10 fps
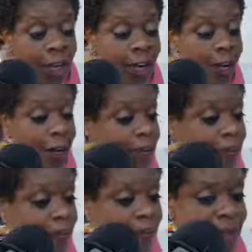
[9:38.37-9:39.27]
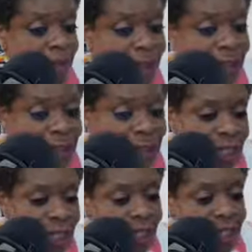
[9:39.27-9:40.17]
um yeah, call
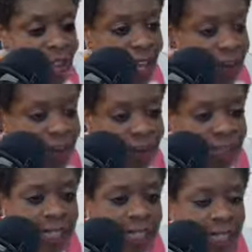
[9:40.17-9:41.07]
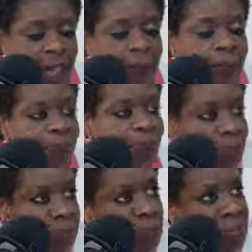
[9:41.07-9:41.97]
in. I'd lo- I'd love to hear that.
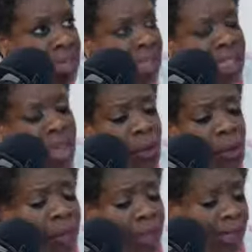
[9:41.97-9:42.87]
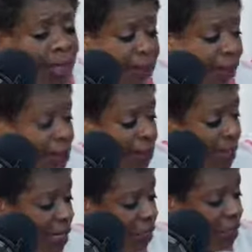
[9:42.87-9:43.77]
So that was
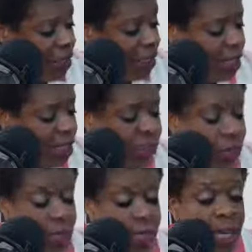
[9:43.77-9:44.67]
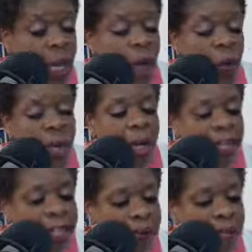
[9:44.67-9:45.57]
my experience last week. What
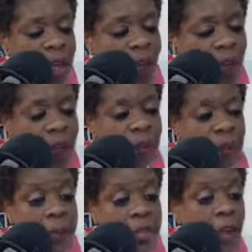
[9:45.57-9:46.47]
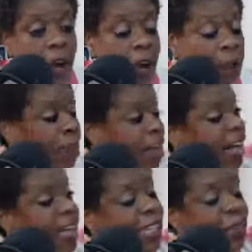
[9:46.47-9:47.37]
else has been going on with me? Um
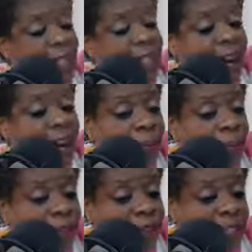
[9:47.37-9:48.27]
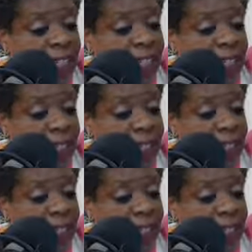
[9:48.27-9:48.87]
I literally cut my finger.